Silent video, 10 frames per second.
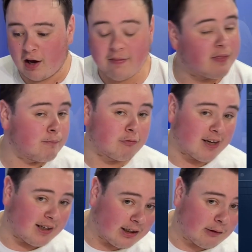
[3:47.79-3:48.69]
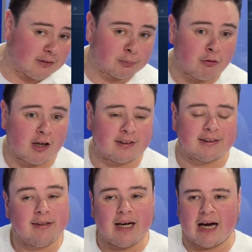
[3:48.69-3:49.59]
other than bringing in Lewis Brunt
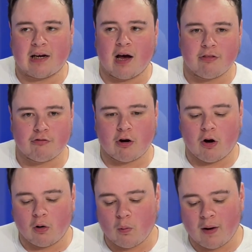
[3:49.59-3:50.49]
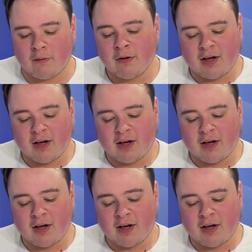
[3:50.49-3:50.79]
and Arthur Okonkwo,